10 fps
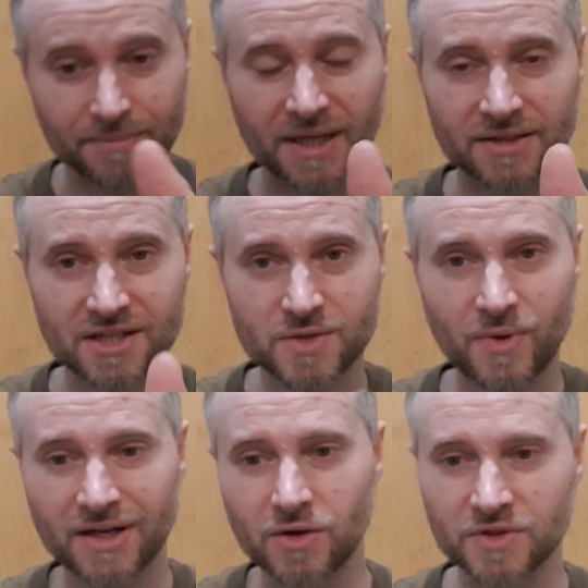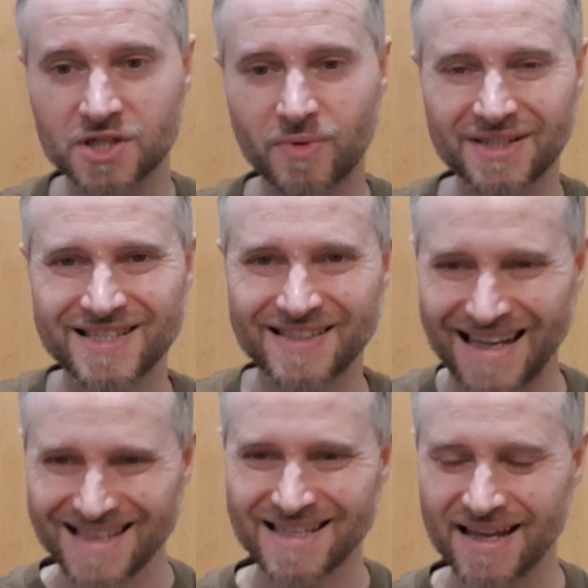But this one, no, this one
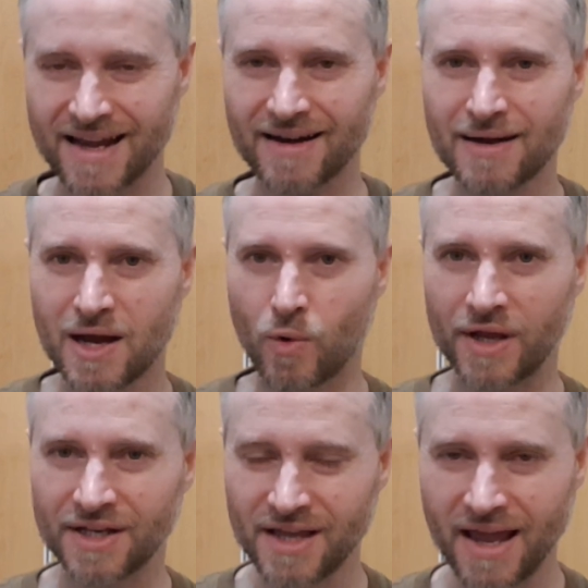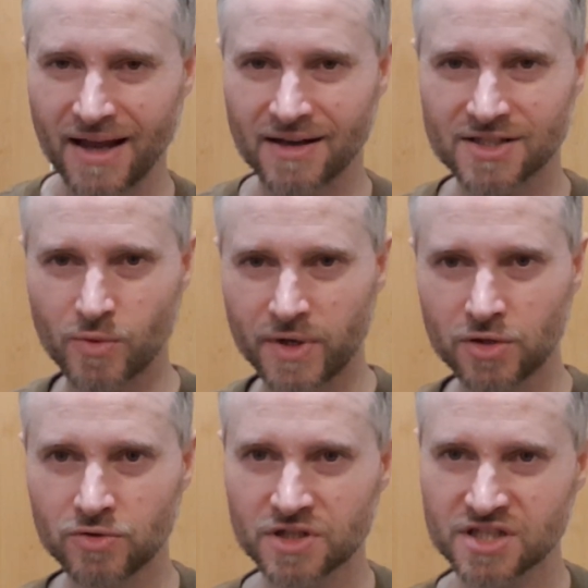stays there in the angle. So when you
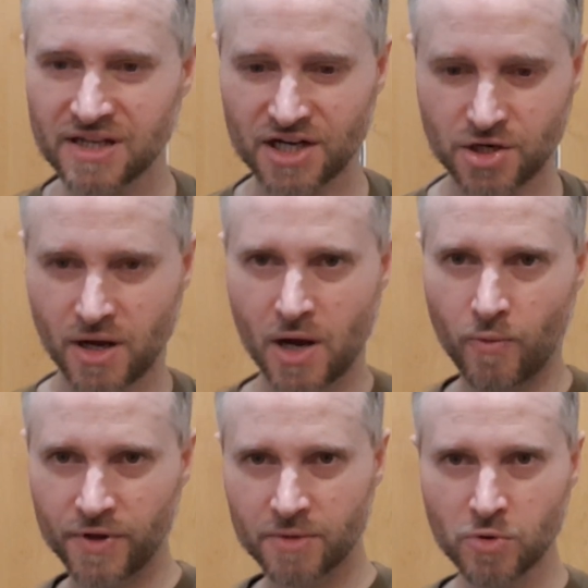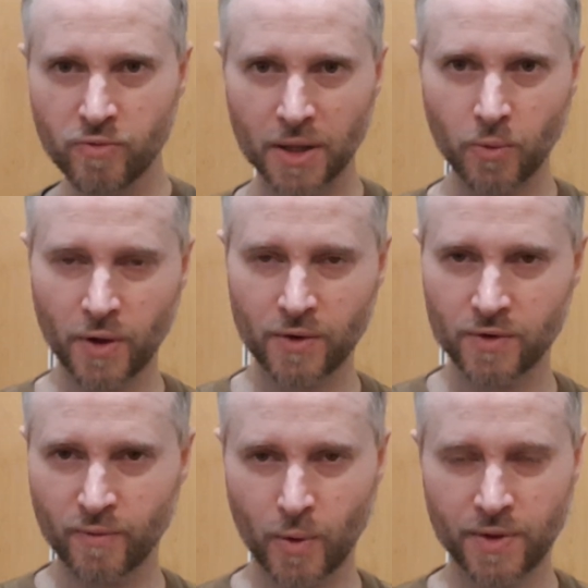do the slash with the movement
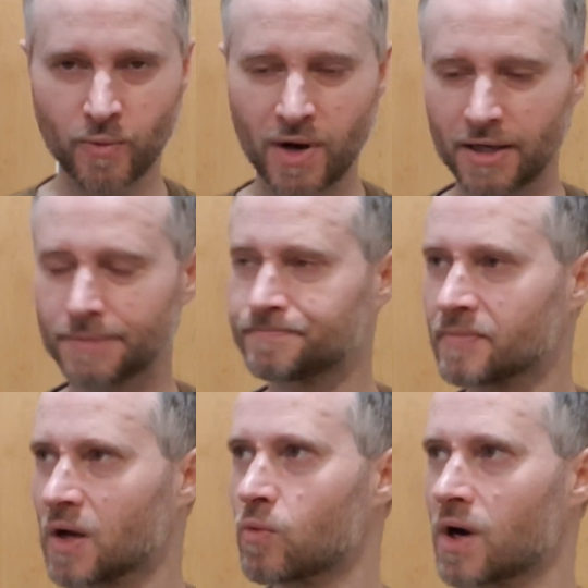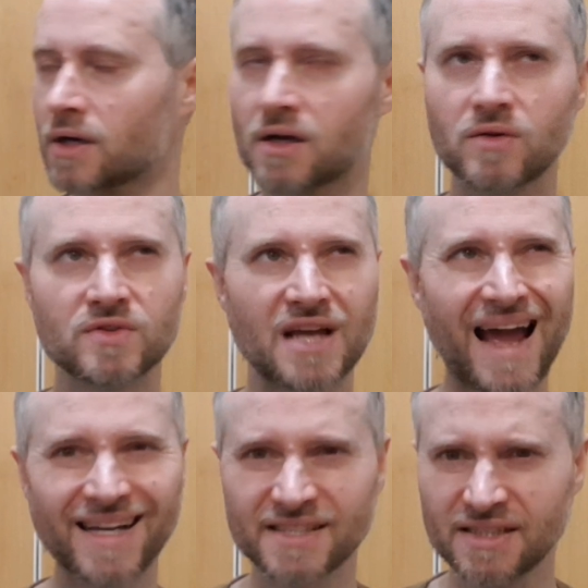with one
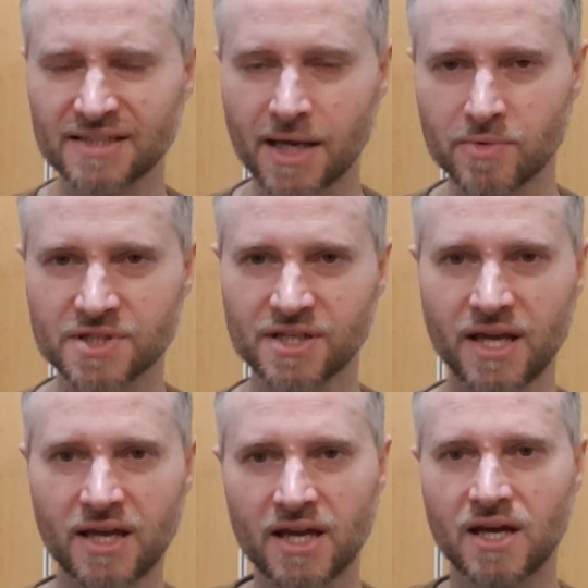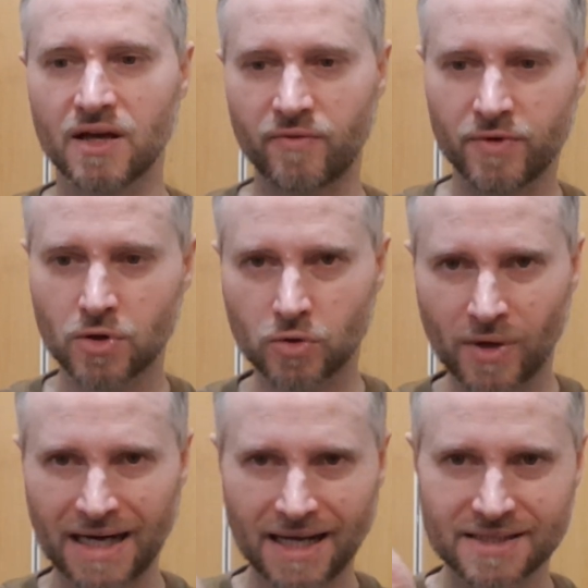axis, I would say, if you go to one
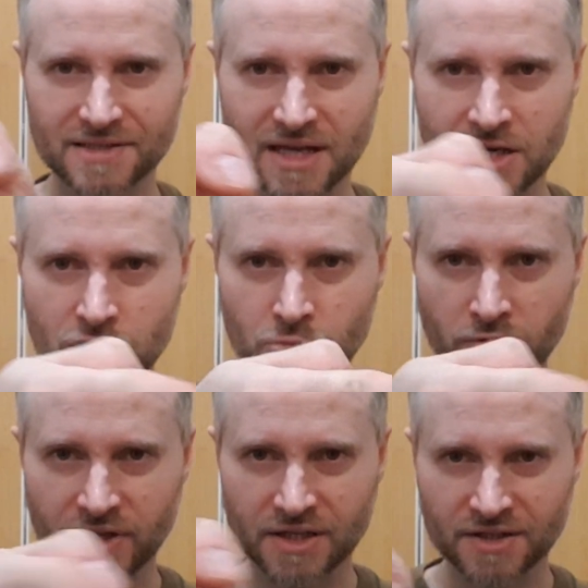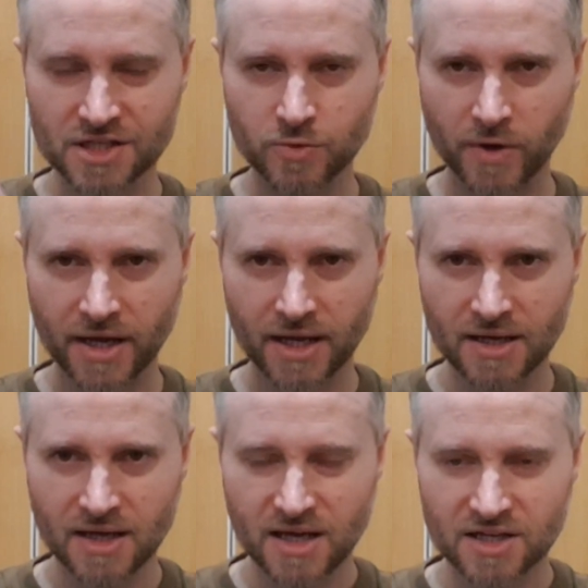axis and you move it in this way,
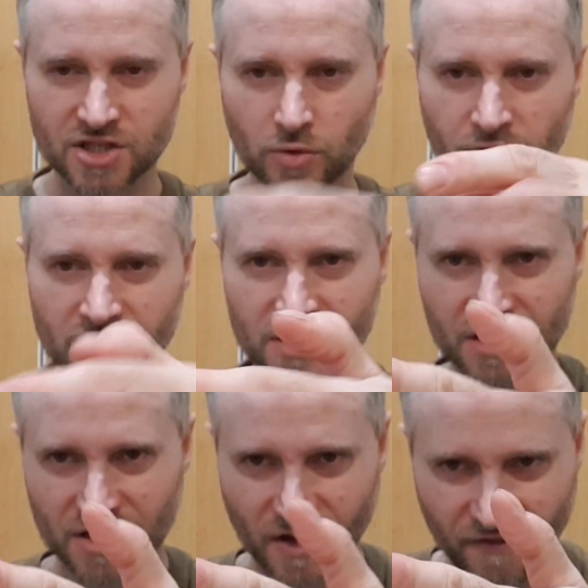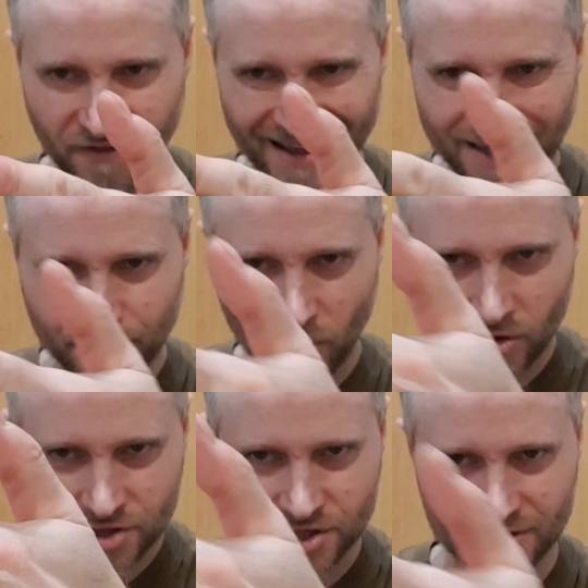so the flat
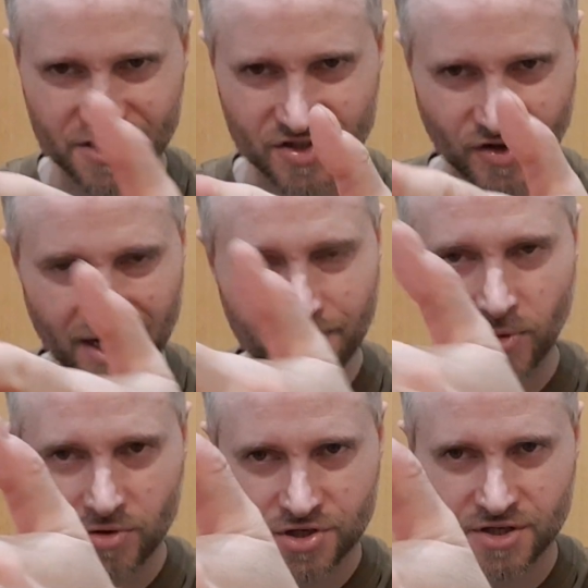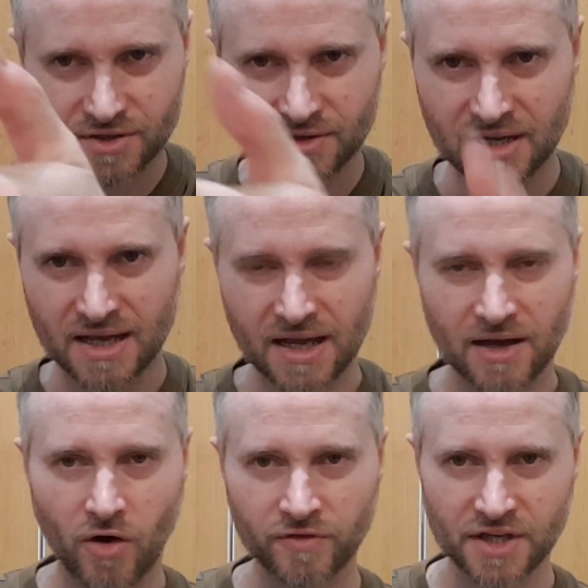portion, the straight portion
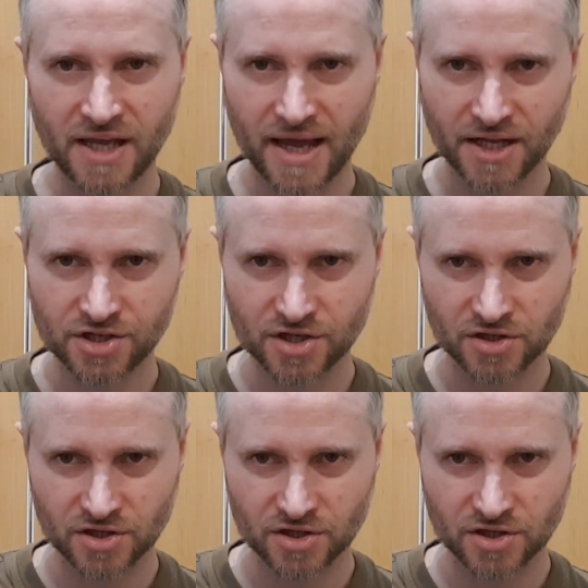of the edge,